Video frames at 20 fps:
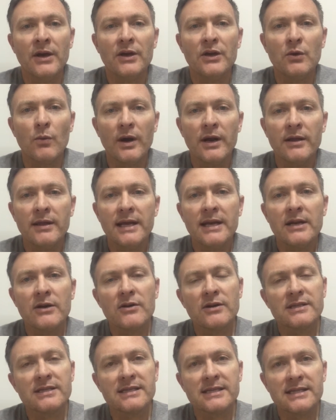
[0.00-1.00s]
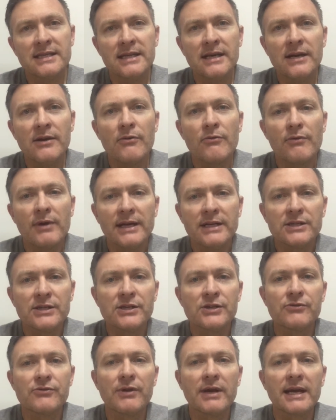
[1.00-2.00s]
You want to then consider
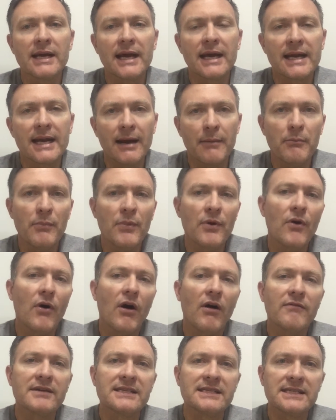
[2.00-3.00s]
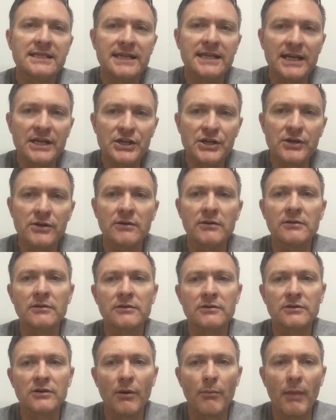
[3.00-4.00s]
registering a number of
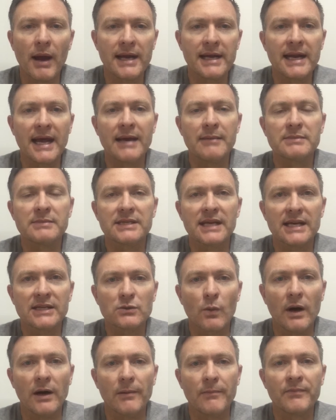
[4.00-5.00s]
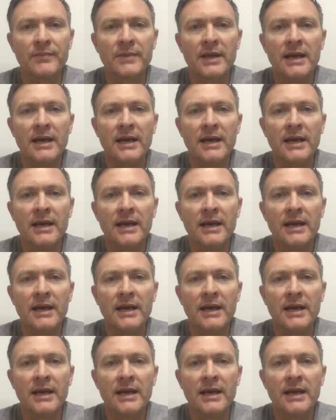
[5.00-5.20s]
additional domain names as well.